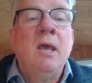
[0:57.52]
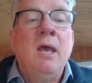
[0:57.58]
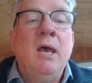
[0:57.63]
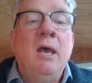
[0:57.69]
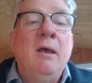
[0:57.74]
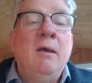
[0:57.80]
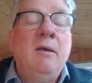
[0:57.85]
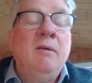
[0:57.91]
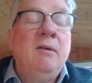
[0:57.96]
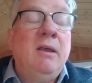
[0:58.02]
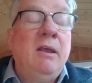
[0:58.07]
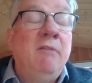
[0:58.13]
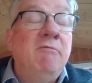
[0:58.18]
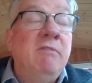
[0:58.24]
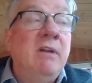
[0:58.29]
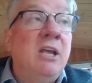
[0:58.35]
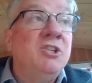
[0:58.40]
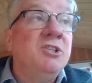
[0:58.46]
Uh,
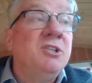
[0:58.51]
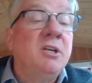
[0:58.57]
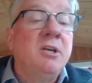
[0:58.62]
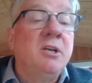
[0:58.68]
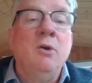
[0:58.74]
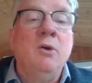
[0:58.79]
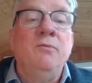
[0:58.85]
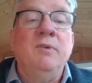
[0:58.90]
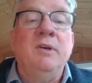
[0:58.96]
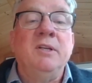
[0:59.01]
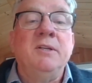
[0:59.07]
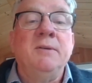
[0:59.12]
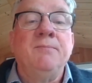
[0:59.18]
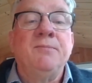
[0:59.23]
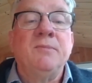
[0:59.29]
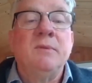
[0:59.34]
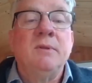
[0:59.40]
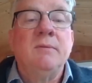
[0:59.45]
in relation to COVID.
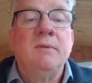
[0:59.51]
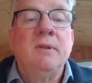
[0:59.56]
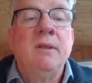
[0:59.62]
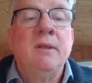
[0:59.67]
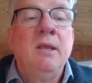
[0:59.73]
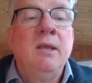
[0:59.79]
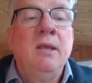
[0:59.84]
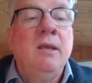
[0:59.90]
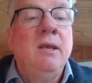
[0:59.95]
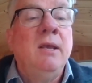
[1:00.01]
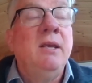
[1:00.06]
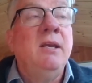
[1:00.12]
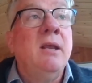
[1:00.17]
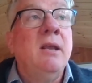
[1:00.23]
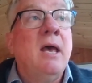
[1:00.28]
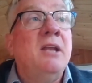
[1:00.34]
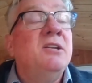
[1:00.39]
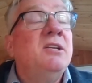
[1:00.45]

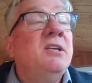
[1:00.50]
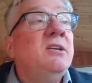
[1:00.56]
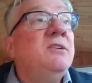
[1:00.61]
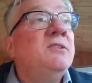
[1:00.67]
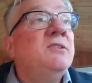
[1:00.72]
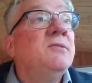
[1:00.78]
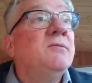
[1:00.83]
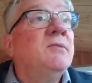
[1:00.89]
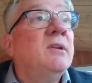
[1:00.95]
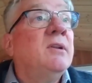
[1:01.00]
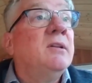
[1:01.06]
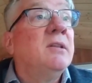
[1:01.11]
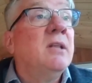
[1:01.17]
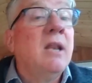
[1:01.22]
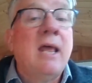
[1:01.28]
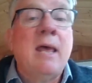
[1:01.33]
He and he's the